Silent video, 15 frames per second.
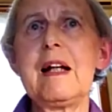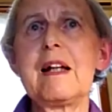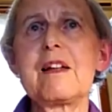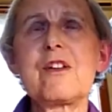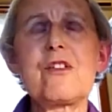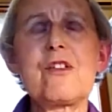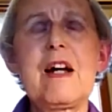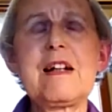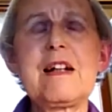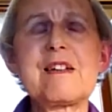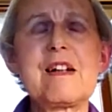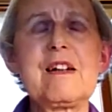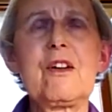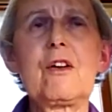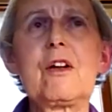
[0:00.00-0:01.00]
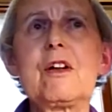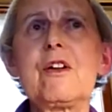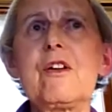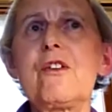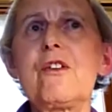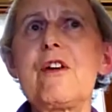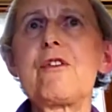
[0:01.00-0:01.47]
the site's undergone
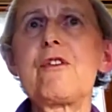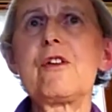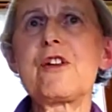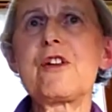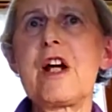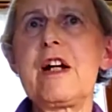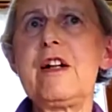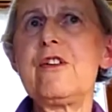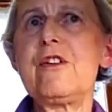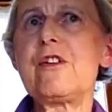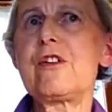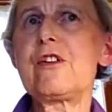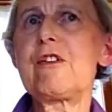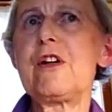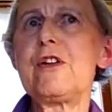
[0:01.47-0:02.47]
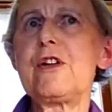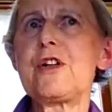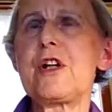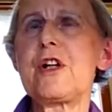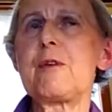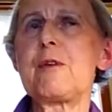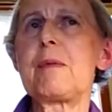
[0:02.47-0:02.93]
several changes of
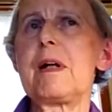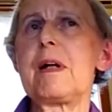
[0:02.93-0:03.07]
ownership,